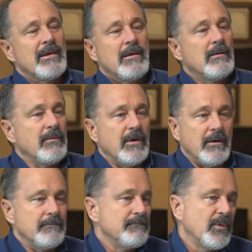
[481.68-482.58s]

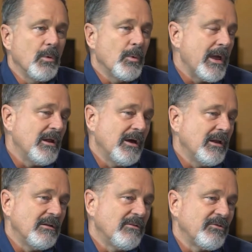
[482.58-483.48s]
the radon
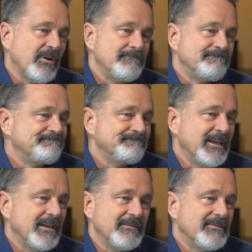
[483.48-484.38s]
industry,
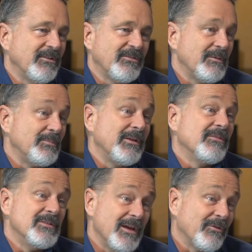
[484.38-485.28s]
it just simply
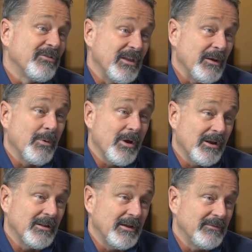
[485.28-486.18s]
has never seen a
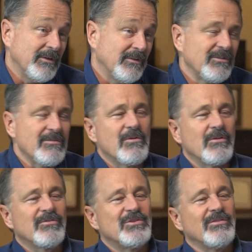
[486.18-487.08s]
product like this.
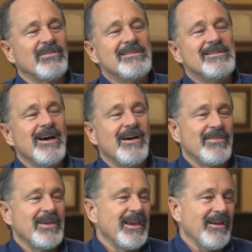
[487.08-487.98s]
There's just
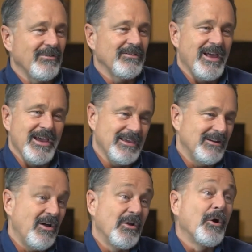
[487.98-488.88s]
nothing else like it
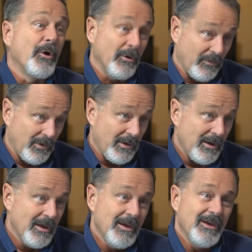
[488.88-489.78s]
on Earth.
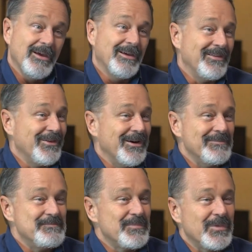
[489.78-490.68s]

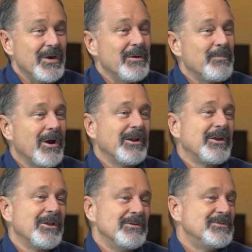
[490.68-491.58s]
The product
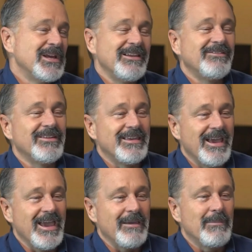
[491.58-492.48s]
could change the
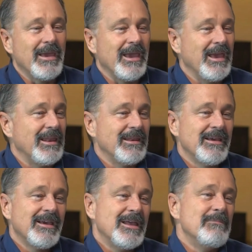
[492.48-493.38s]
game and
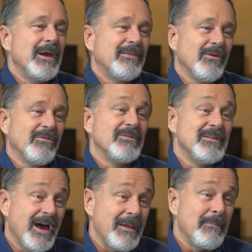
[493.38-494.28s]
make those
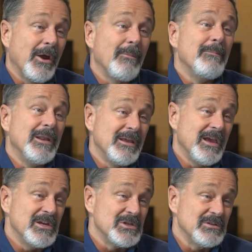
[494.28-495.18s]
nightmare
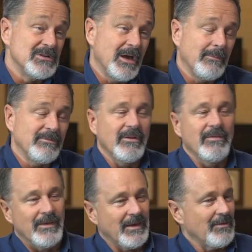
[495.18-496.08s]
mitigation jobs a
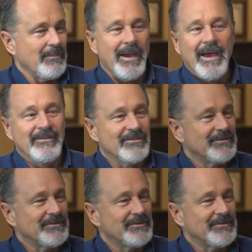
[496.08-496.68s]
thing of the past.